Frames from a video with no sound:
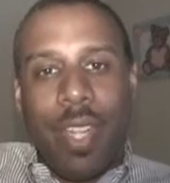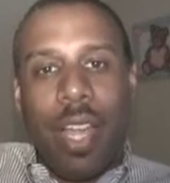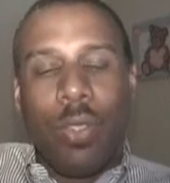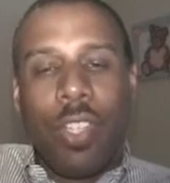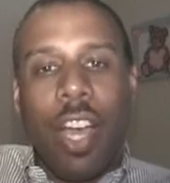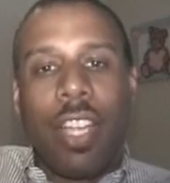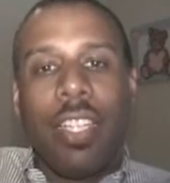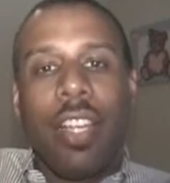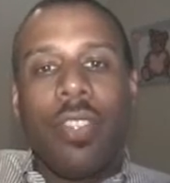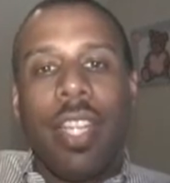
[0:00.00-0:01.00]
I was talking
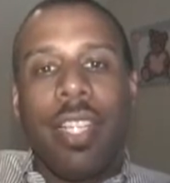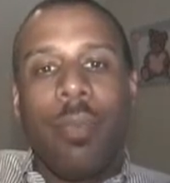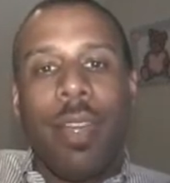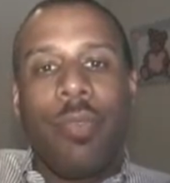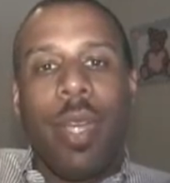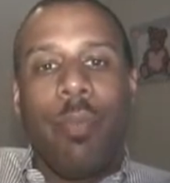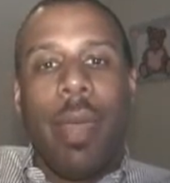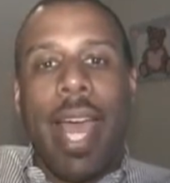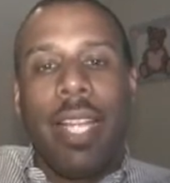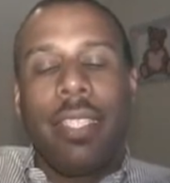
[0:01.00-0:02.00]
the other day to my friend
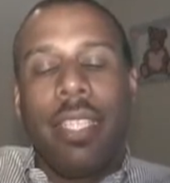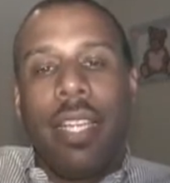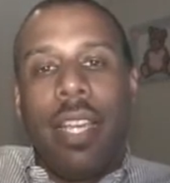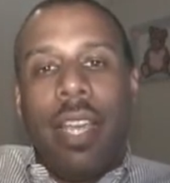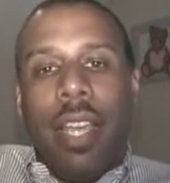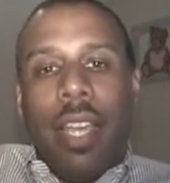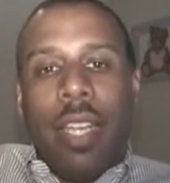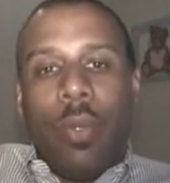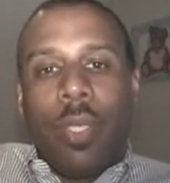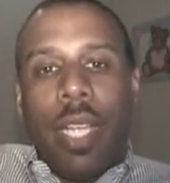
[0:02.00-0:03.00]
Matt, and
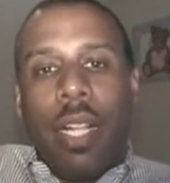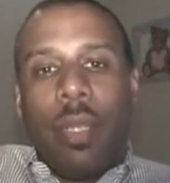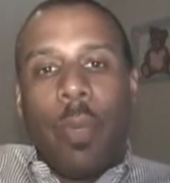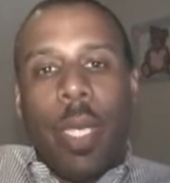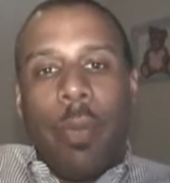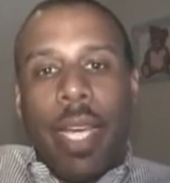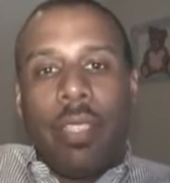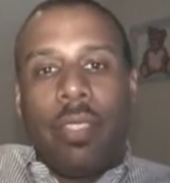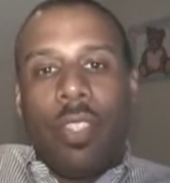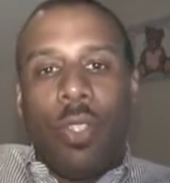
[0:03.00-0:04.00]
he was telling me about
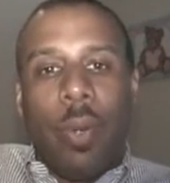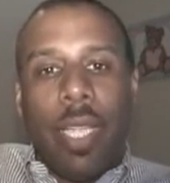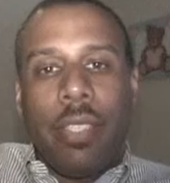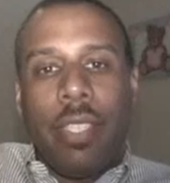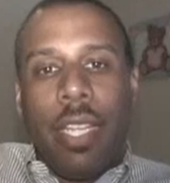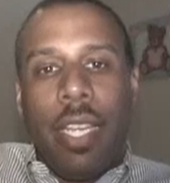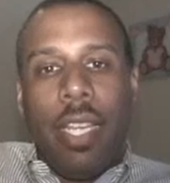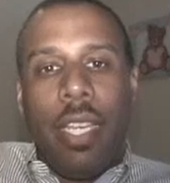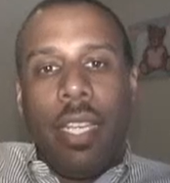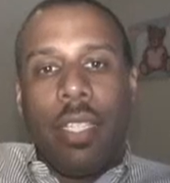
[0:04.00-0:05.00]
a situation that
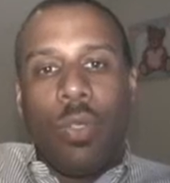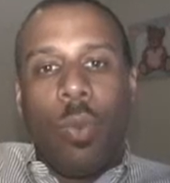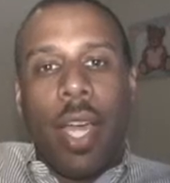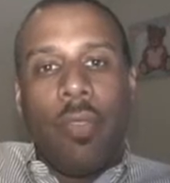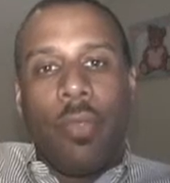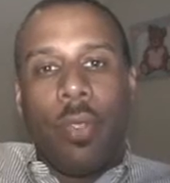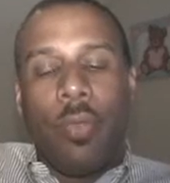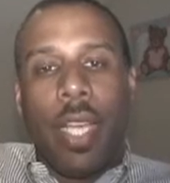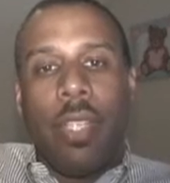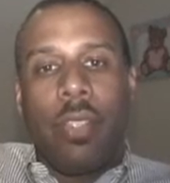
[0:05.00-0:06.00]
he and his wife were
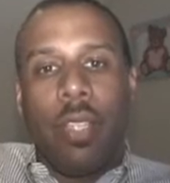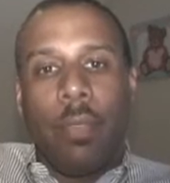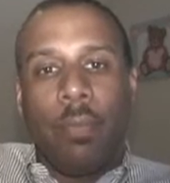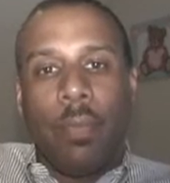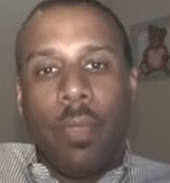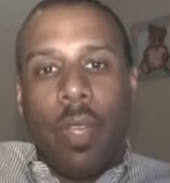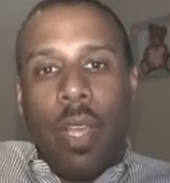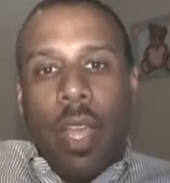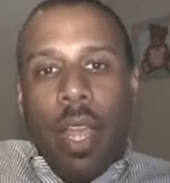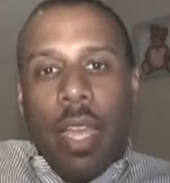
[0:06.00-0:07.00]
facing.
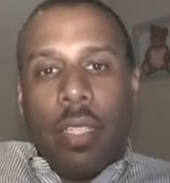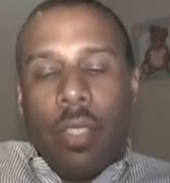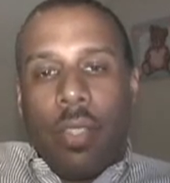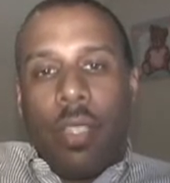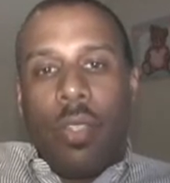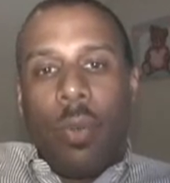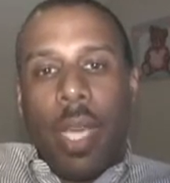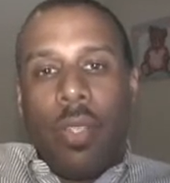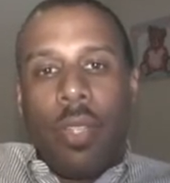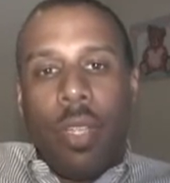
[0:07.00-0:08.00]
And it's a
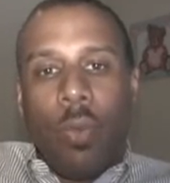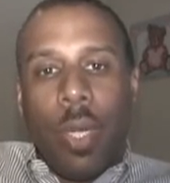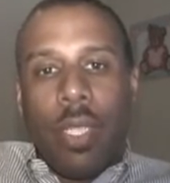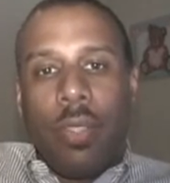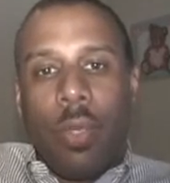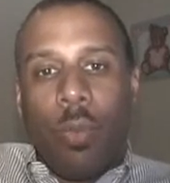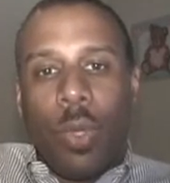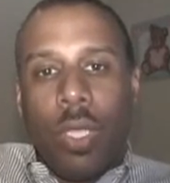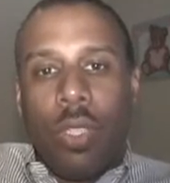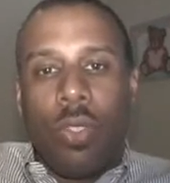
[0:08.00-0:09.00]
situation in which some
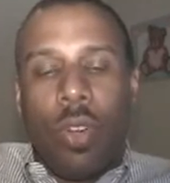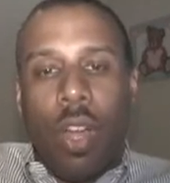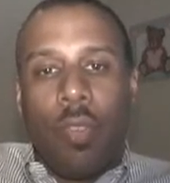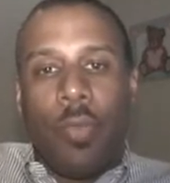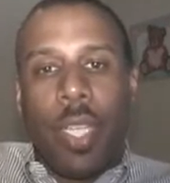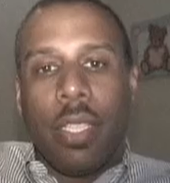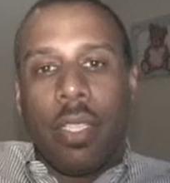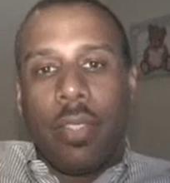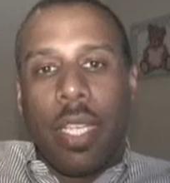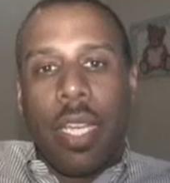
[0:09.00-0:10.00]
really strong
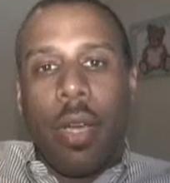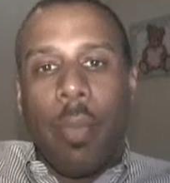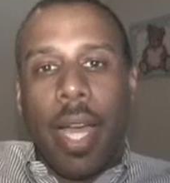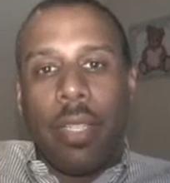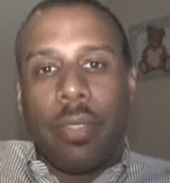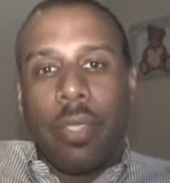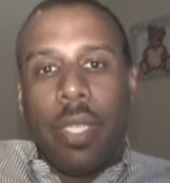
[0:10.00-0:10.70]
feelings can come out.